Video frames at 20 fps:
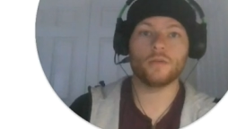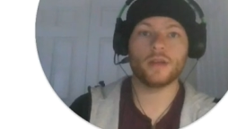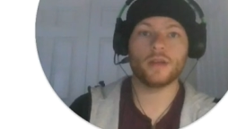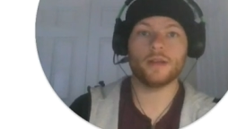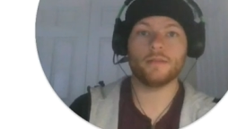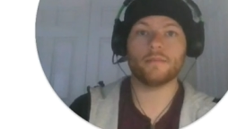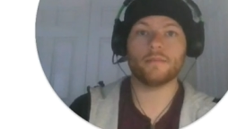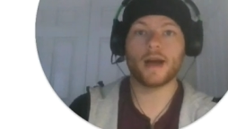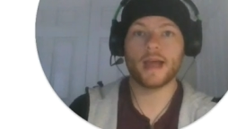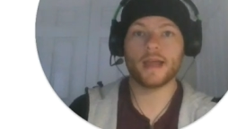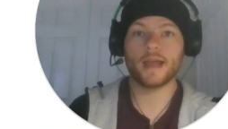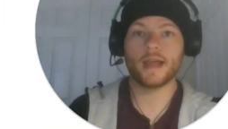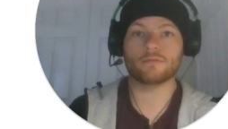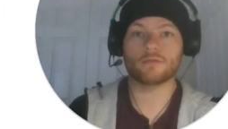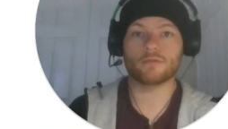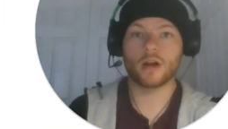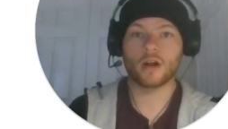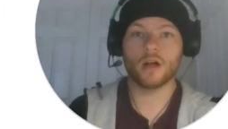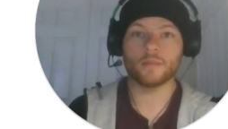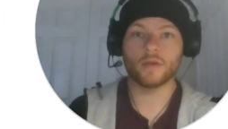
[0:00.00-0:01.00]
in my
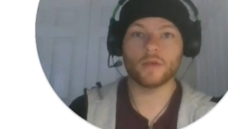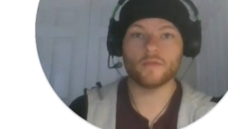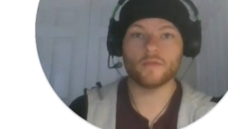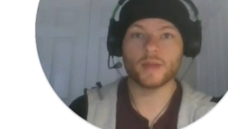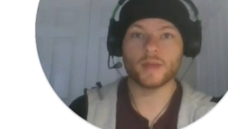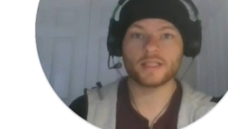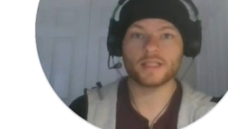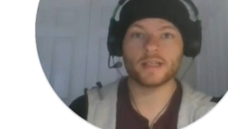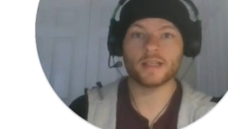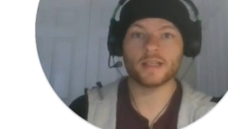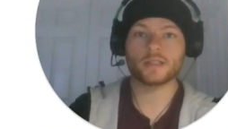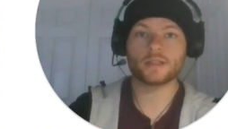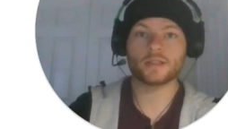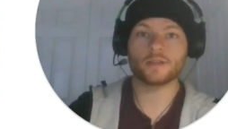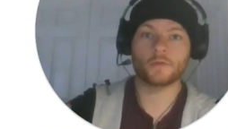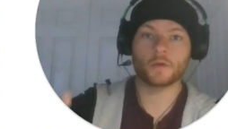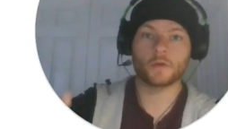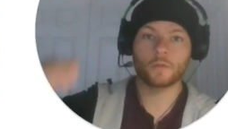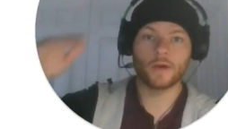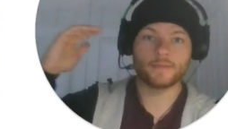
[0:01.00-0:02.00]
realm of business
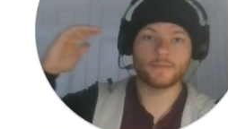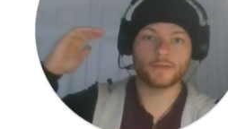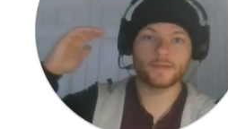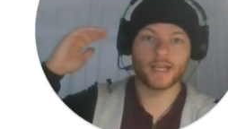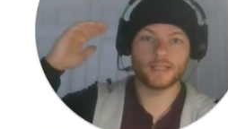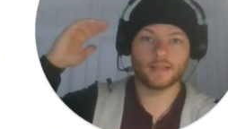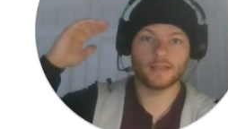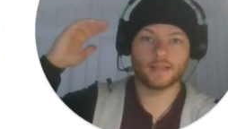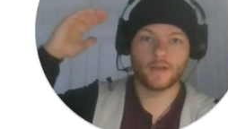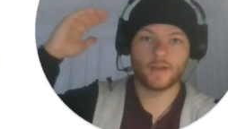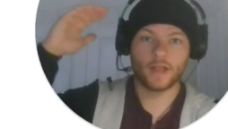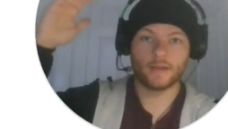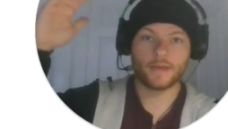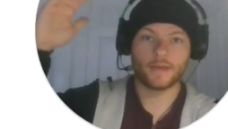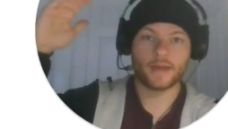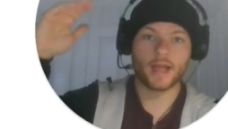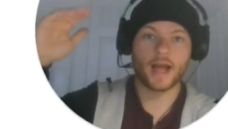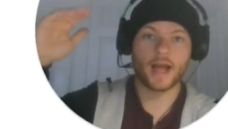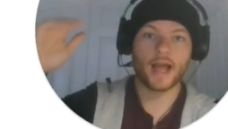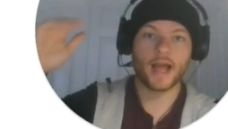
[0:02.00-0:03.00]
for website
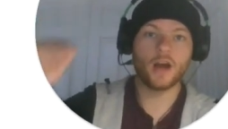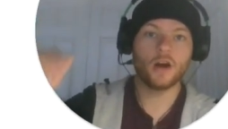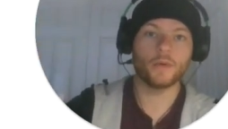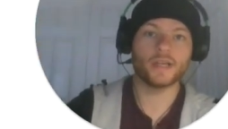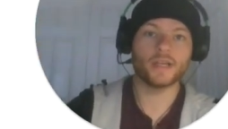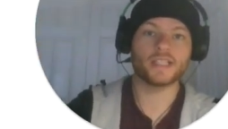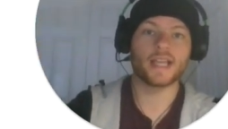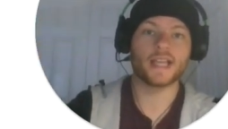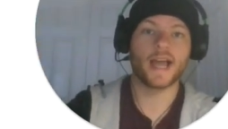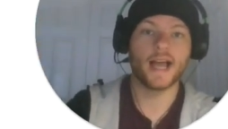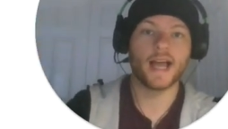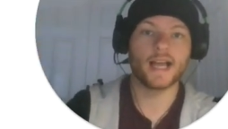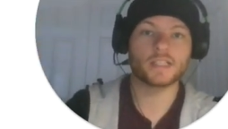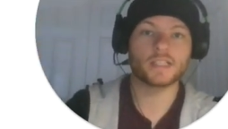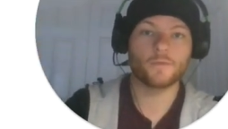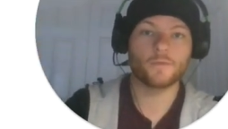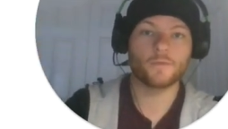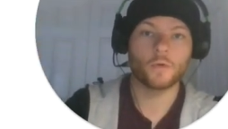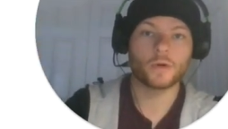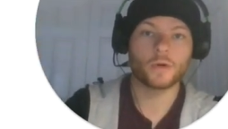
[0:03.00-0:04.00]
development, I always
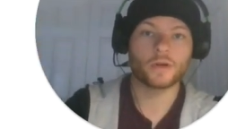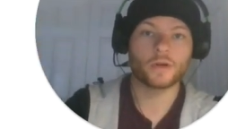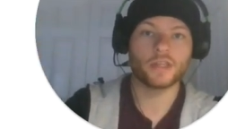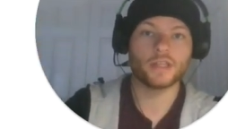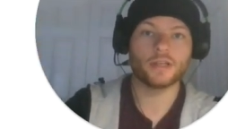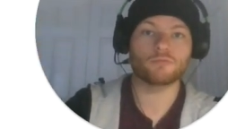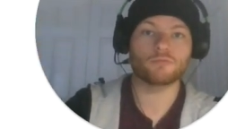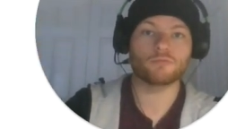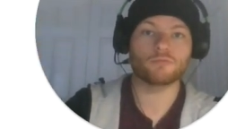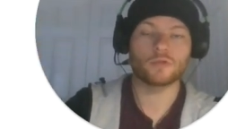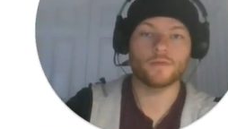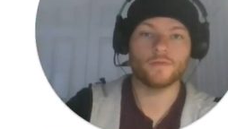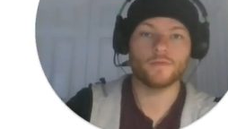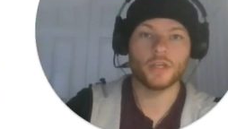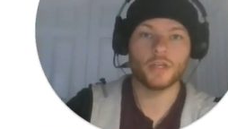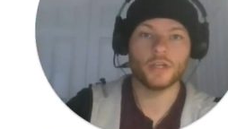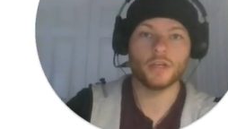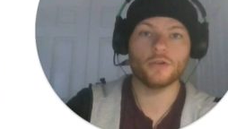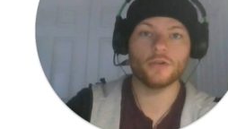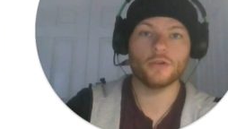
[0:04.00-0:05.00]
ask for the
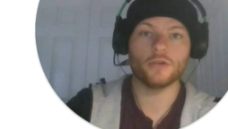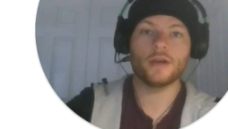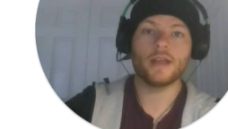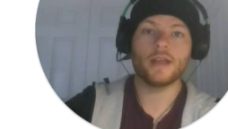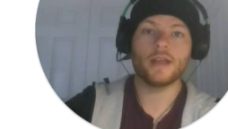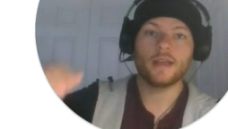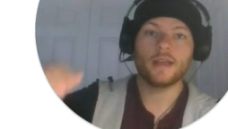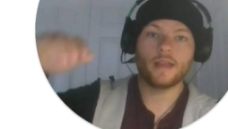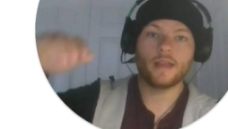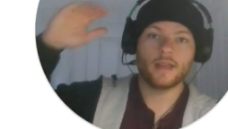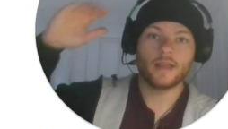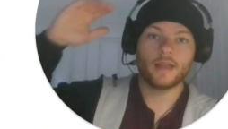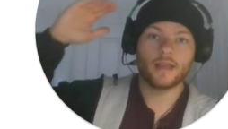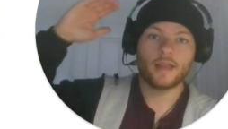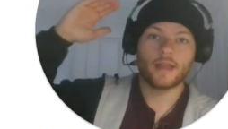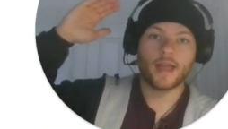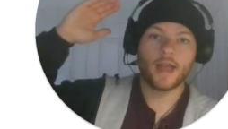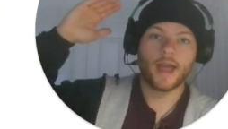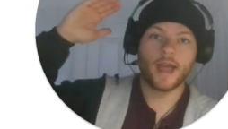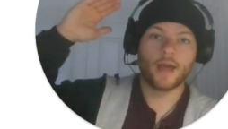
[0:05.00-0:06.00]
review
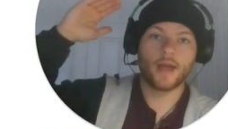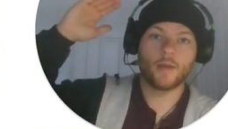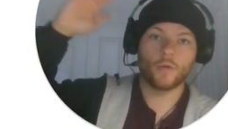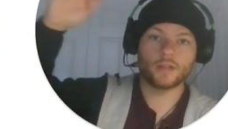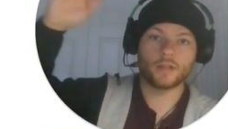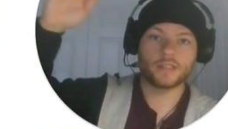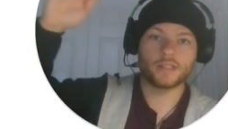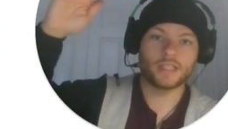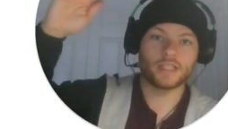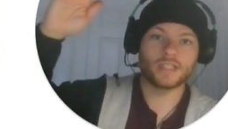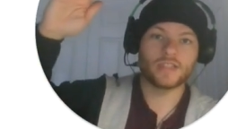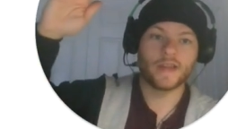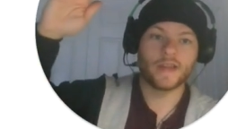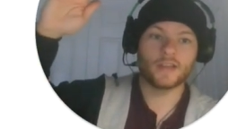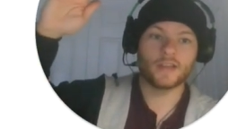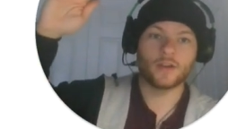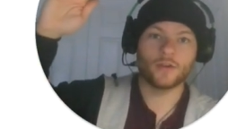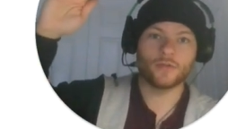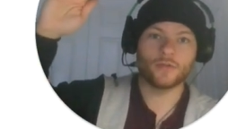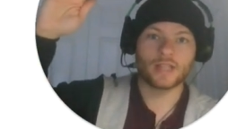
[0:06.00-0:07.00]
once the
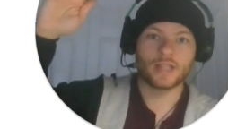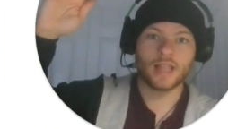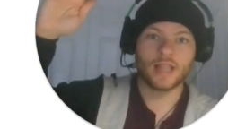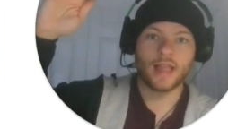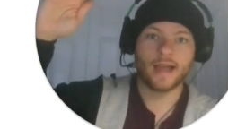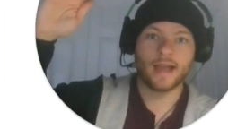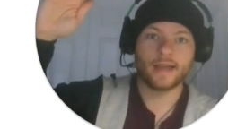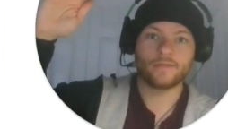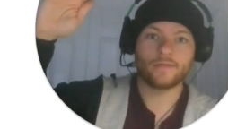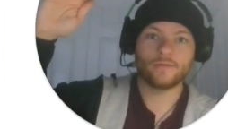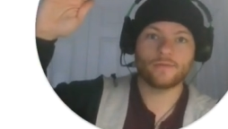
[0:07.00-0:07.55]
site goes live,